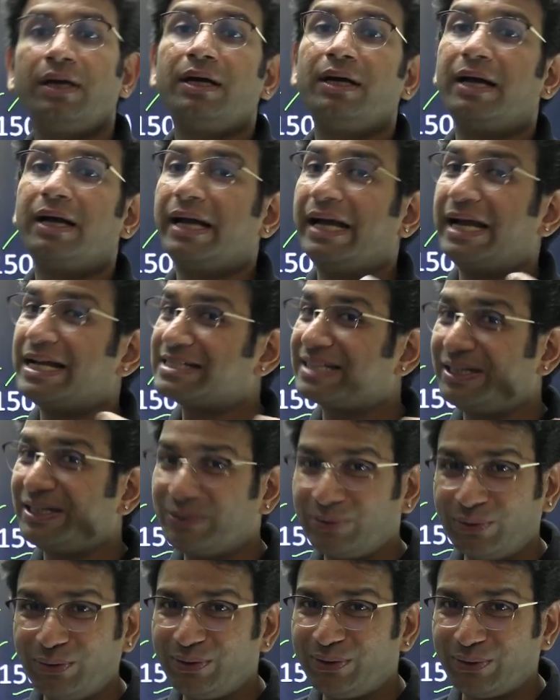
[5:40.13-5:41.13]
as I
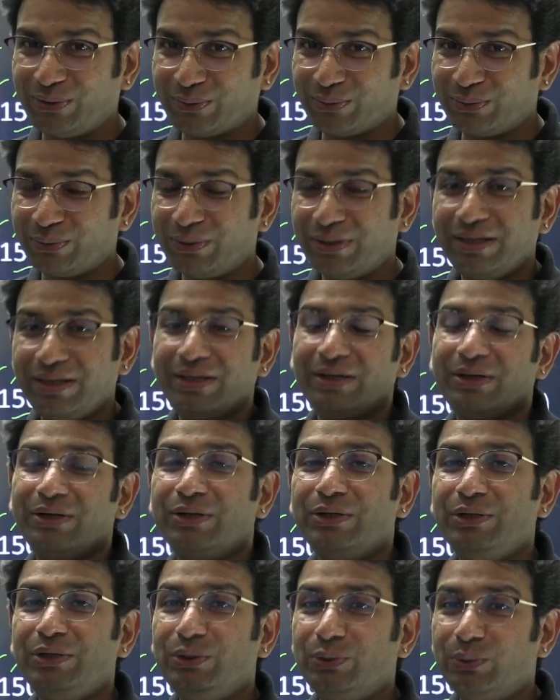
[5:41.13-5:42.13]
told you,
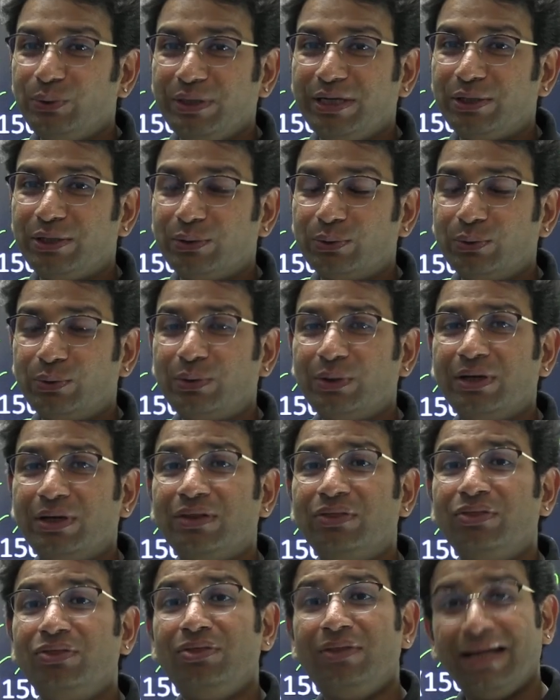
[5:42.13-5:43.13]
you need to
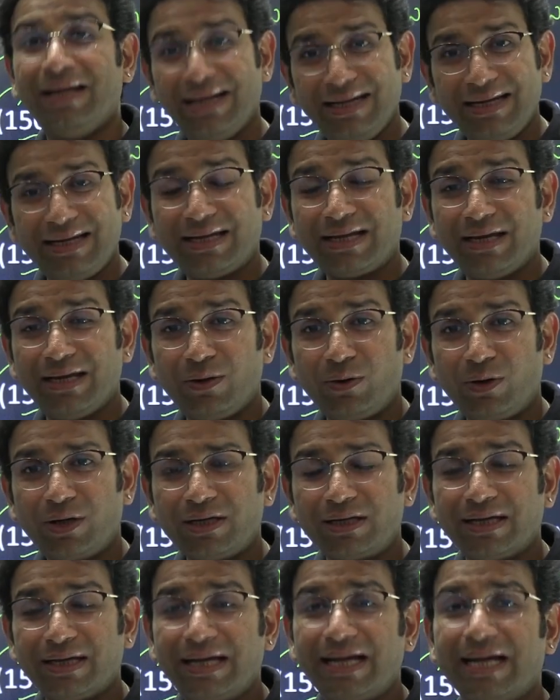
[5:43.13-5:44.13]
think a
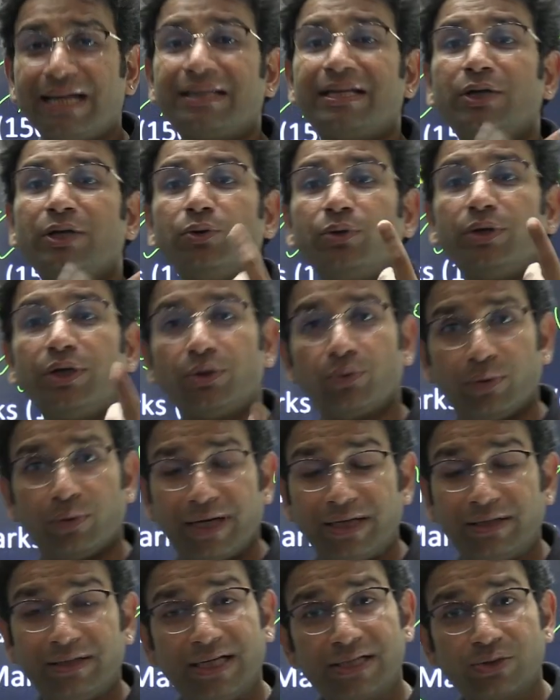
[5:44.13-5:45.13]
lot and then you need to
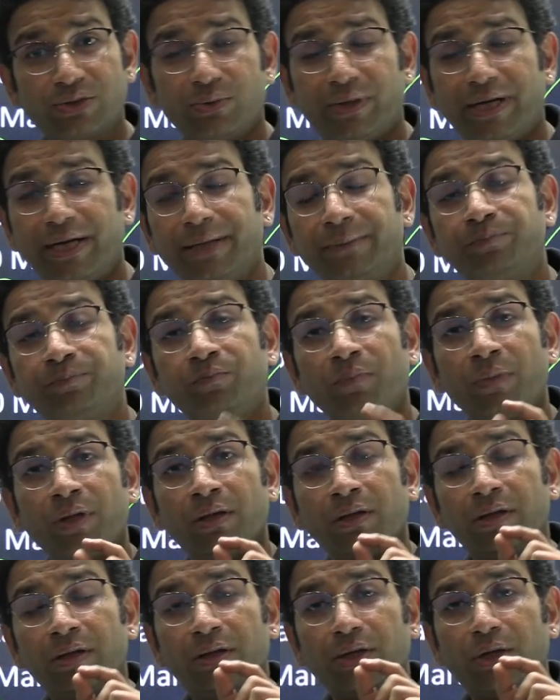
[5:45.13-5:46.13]
write. That's why
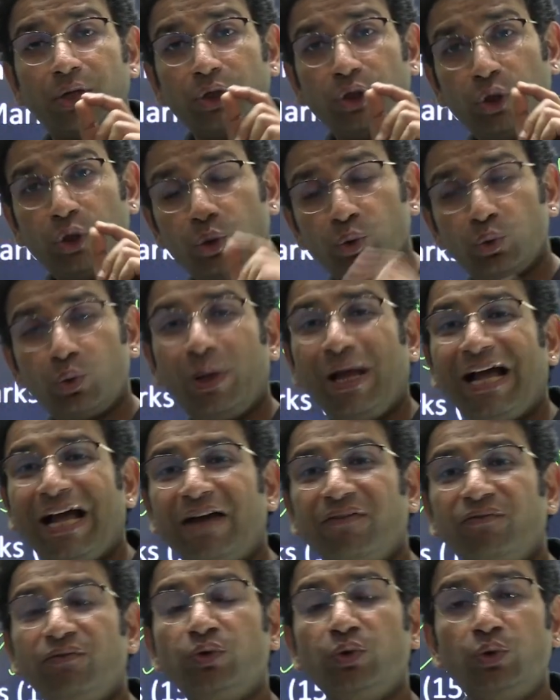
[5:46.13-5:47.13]
you
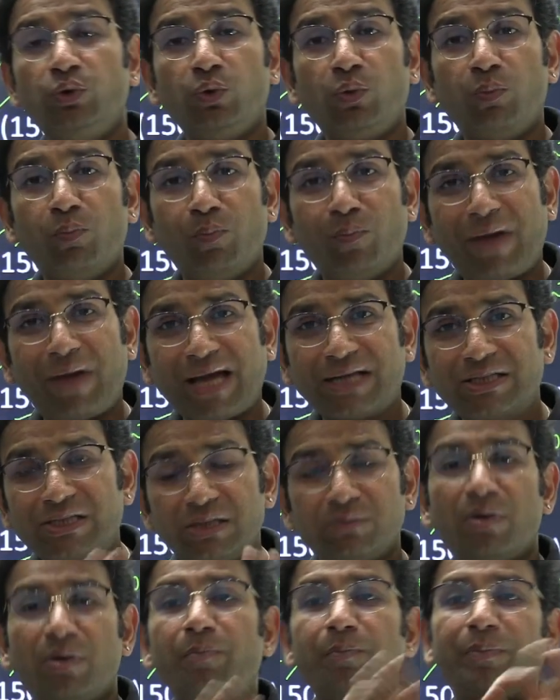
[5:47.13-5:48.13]
have to do
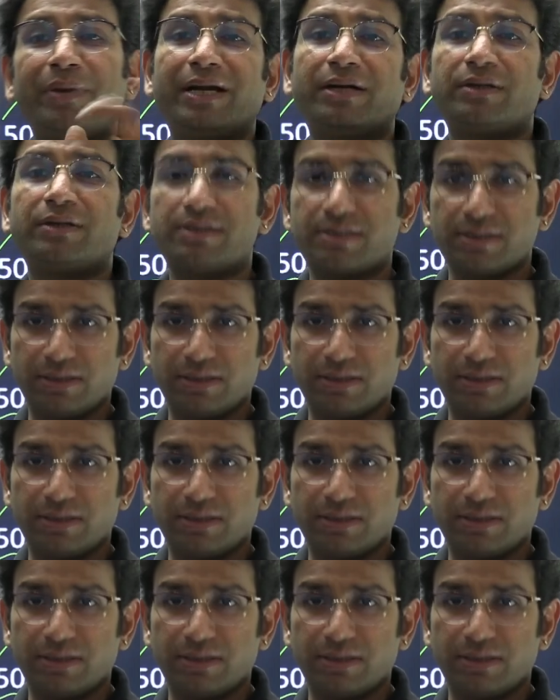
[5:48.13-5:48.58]
maximum practice